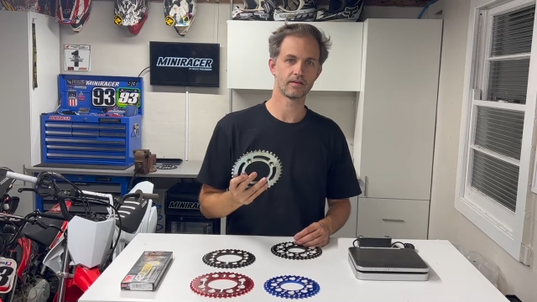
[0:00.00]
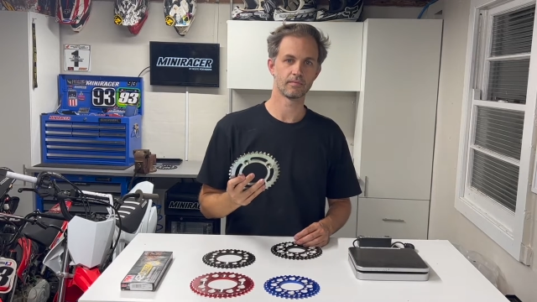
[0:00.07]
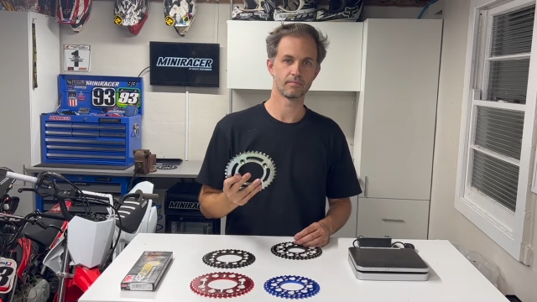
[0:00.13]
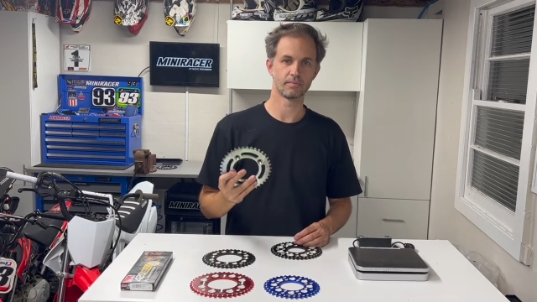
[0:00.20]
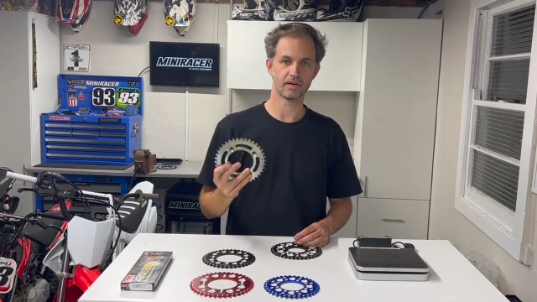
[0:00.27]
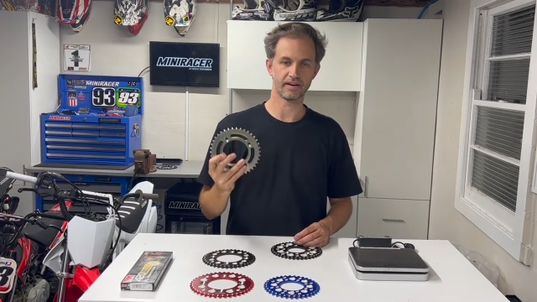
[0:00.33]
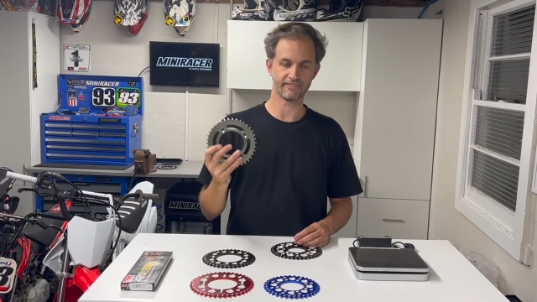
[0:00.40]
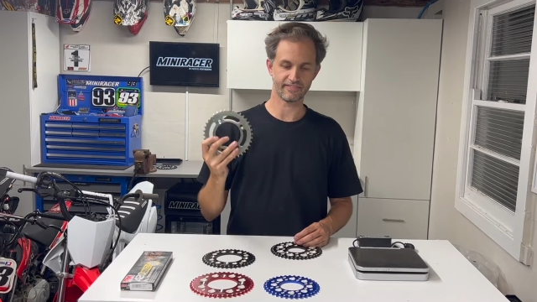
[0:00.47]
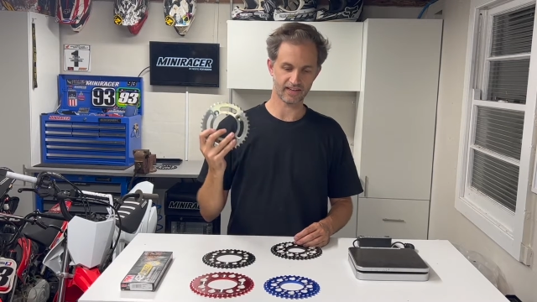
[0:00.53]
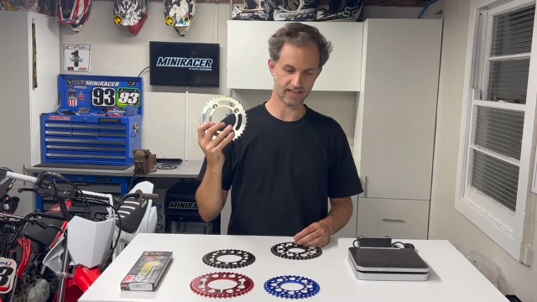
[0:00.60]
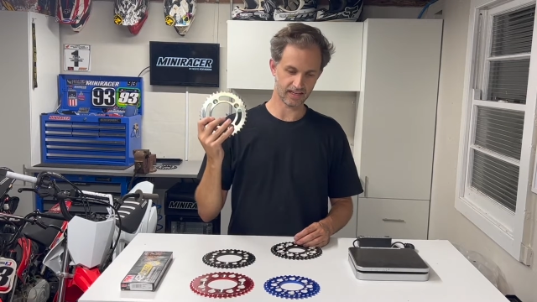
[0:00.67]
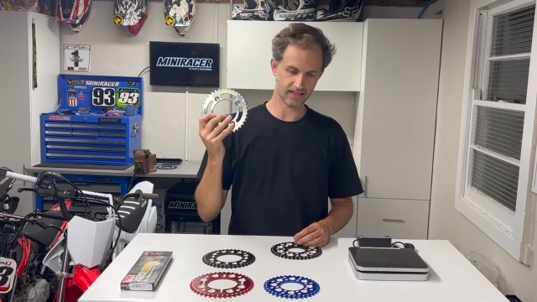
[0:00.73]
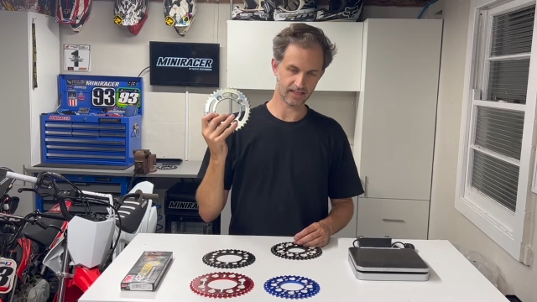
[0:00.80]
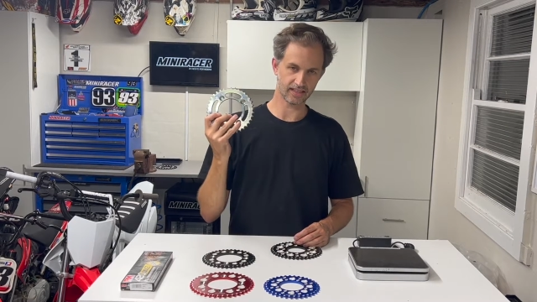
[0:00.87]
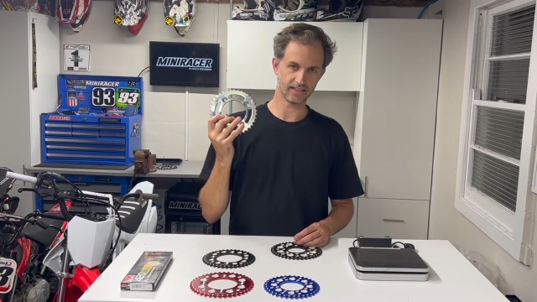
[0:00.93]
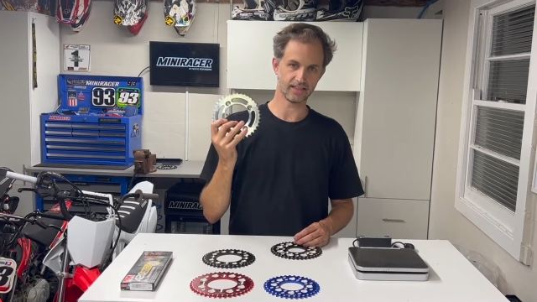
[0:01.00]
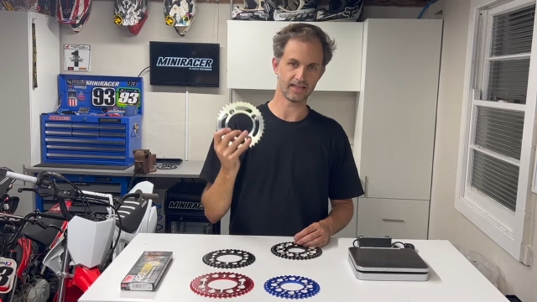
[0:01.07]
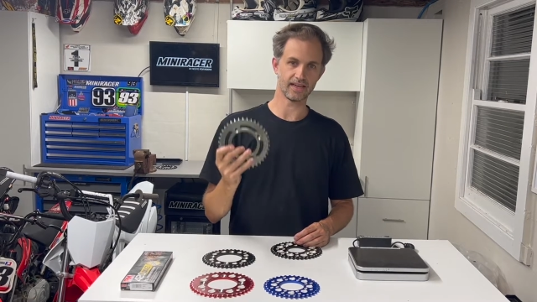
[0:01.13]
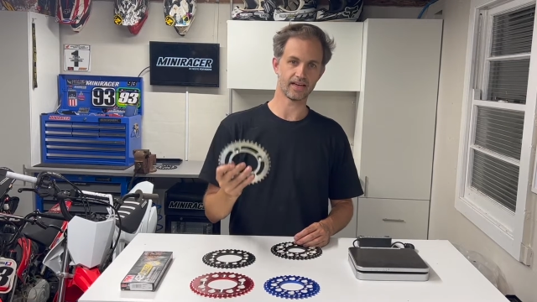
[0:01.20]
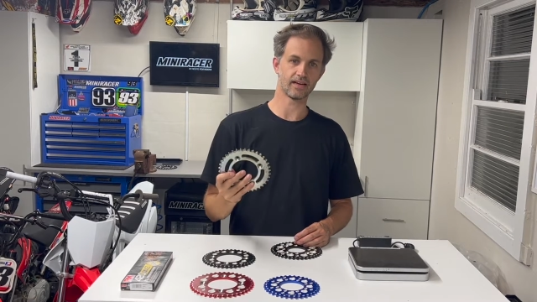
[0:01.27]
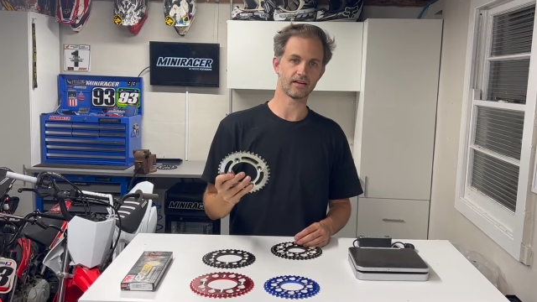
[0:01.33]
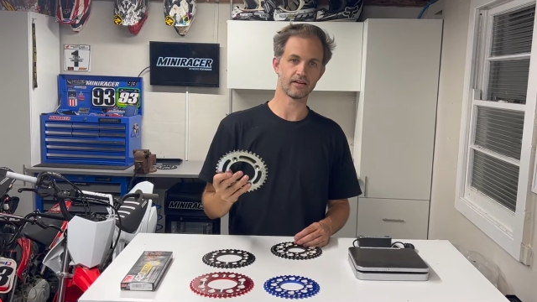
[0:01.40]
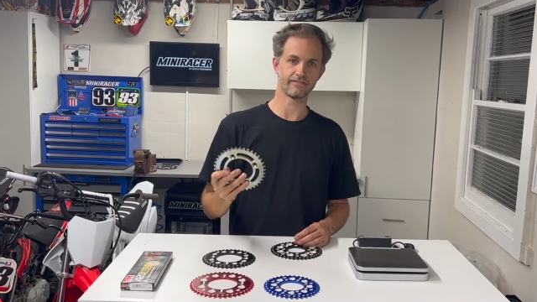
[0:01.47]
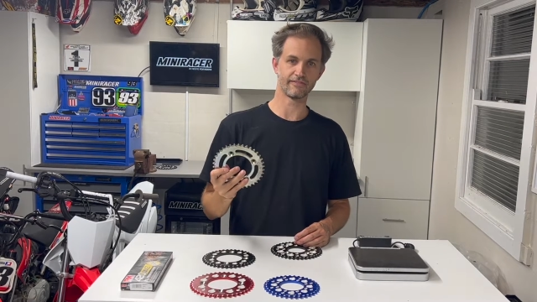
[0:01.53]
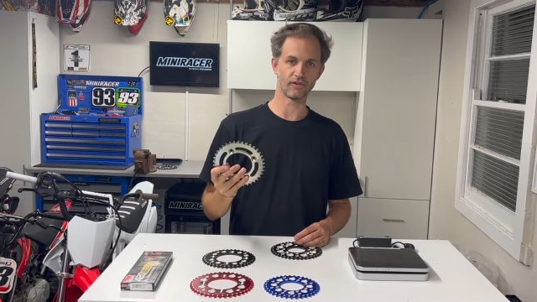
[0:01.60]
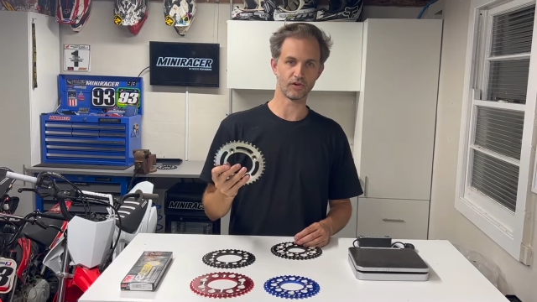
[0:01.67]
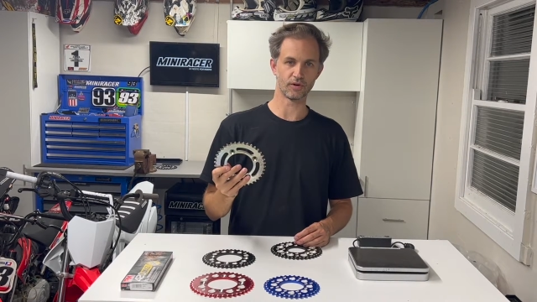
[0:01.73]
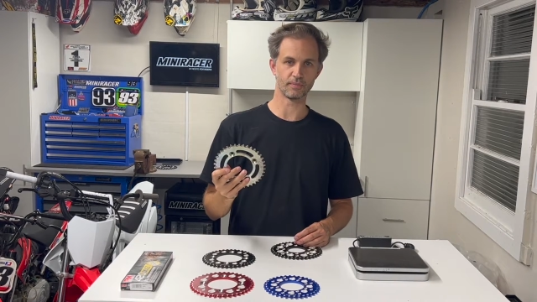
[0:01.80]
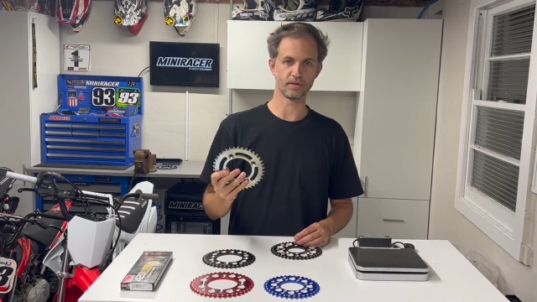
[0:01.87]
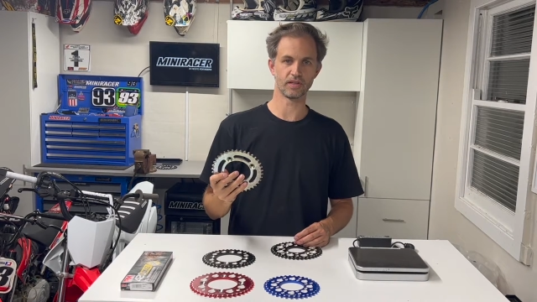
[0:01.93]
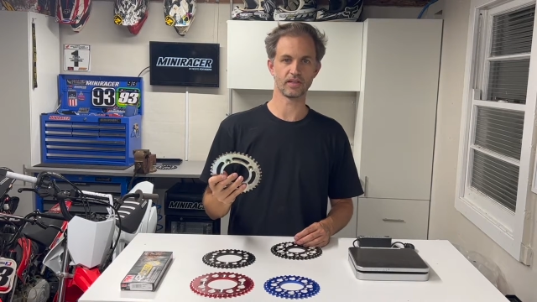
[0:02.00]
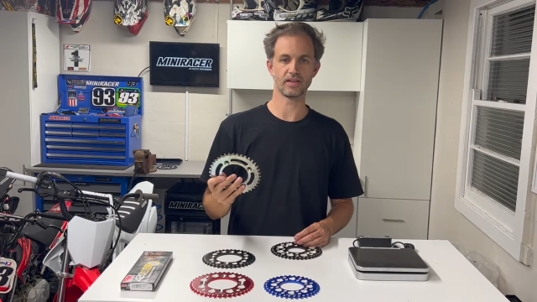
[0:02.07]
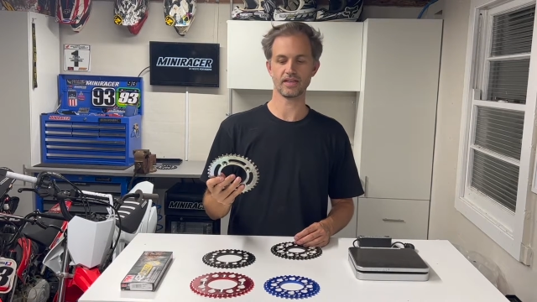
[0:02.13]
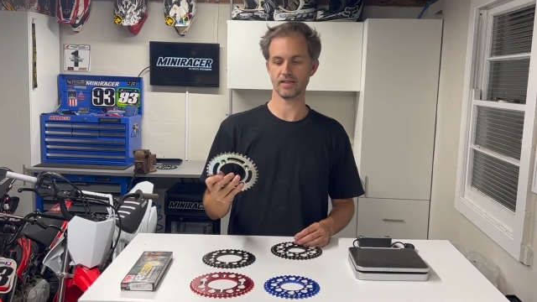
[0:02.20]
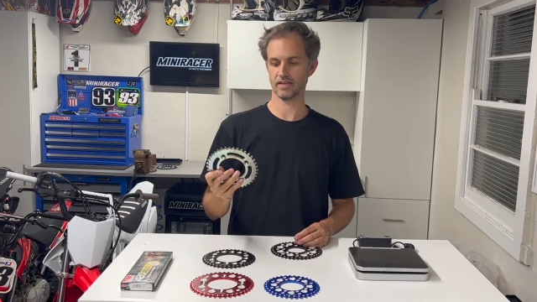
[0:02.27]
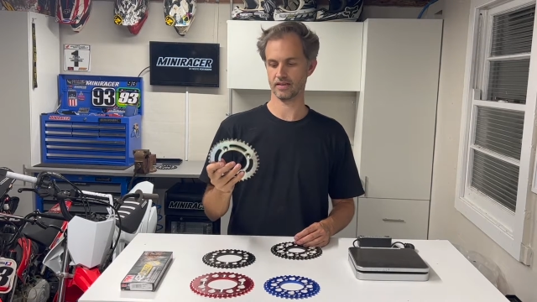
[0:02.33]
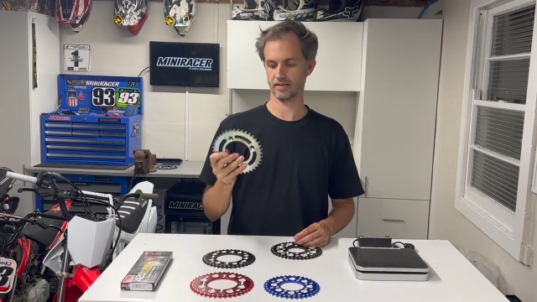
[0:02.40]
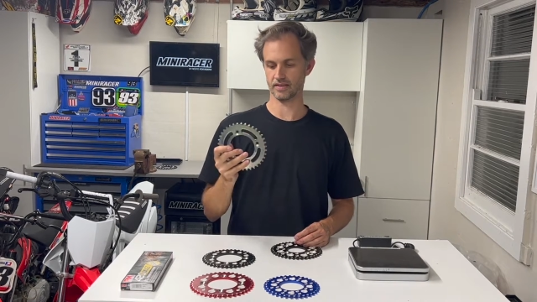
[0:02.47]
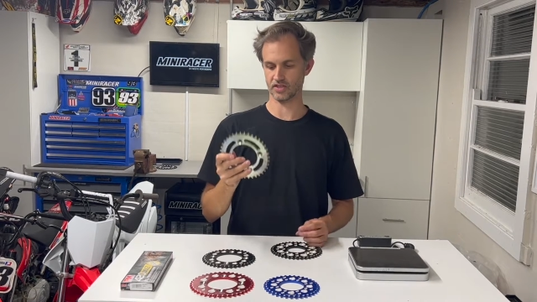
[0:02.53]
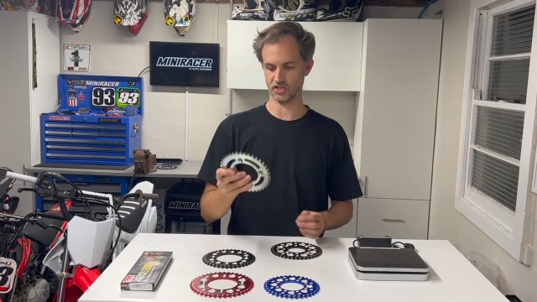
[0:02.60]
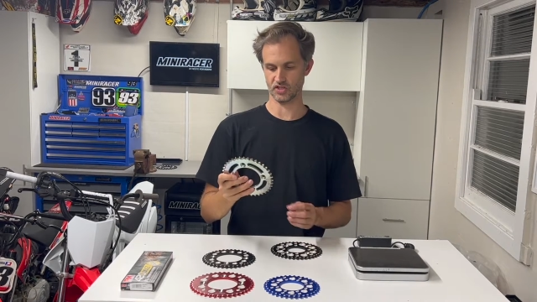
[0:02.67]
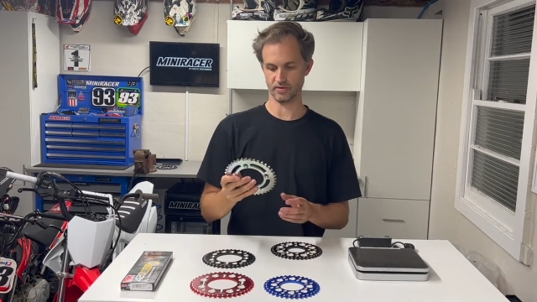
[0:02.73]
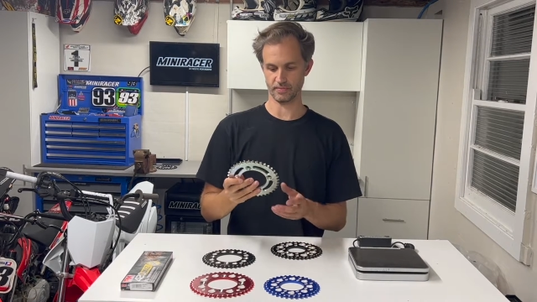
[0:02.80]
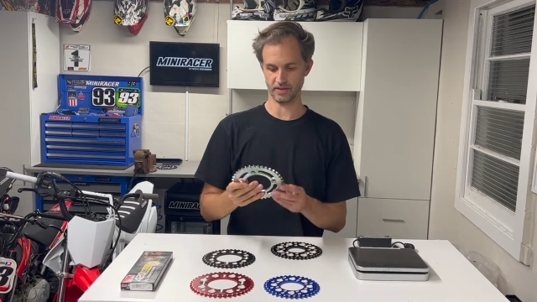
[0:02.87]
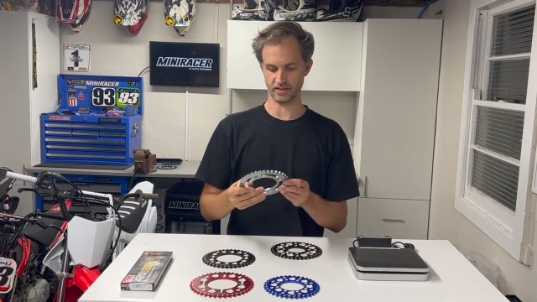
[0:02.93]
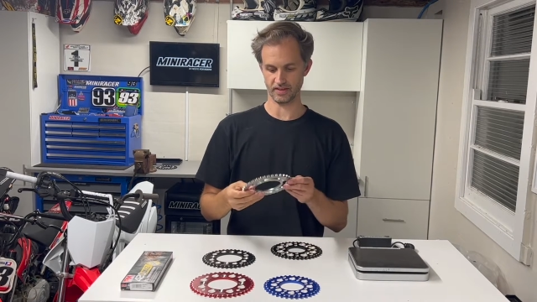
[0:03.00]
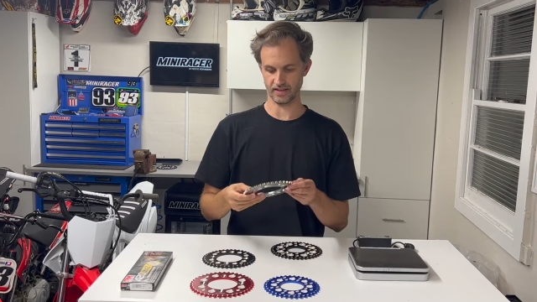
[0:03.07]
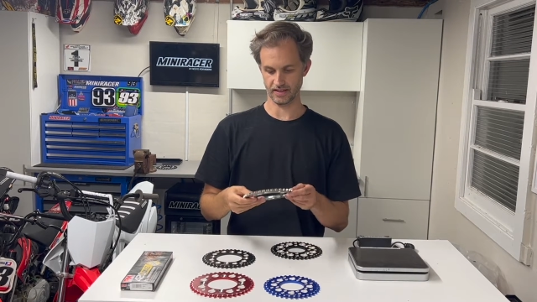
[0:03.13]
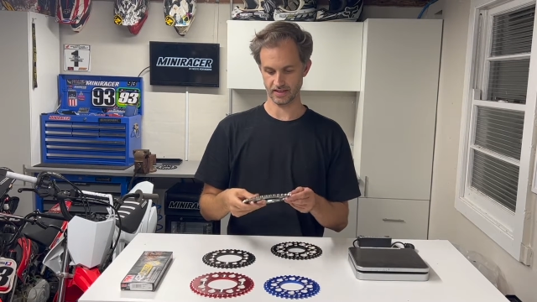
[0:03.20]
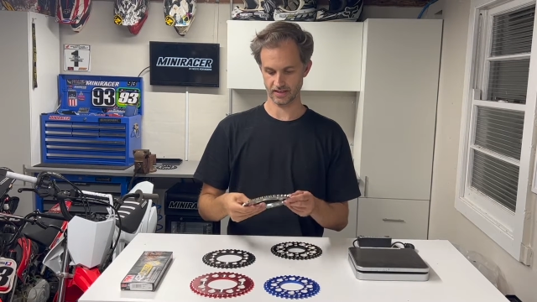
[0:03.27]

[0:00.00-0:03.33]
by far you get affordability and durability.